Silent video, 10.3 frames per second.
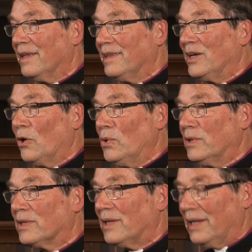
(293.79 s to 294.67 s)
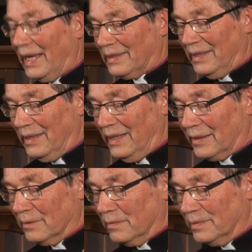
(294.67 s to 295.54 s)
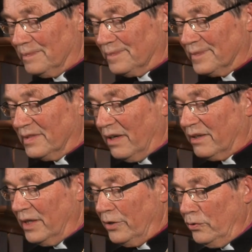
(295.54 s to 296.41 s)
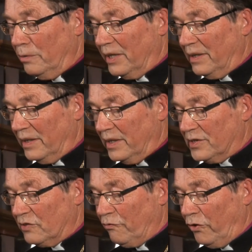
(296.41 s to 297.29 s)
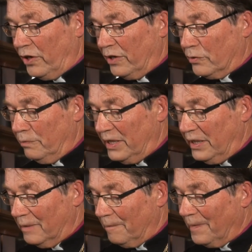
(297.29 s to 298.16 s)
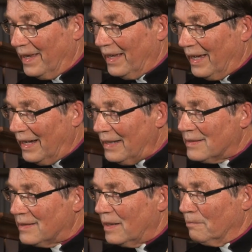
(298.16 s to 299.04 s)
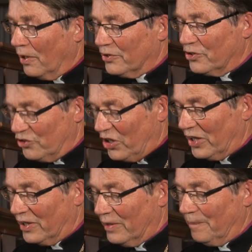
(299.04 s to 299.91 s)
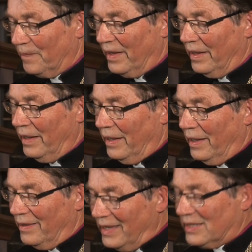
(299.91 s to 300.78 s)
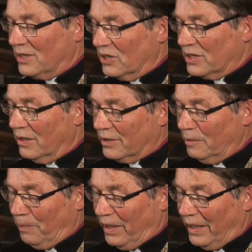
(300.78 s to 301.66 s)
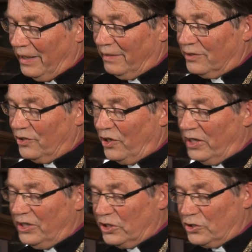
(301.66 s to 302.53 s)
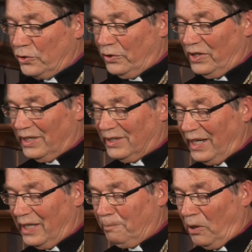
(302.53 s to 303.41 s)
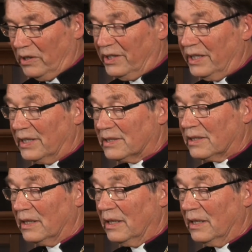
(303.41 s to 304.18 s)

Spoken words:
The old Latin dictum, "Nothing human is foreign to me," has a modern ring. This does not imply that religion should dictate politics,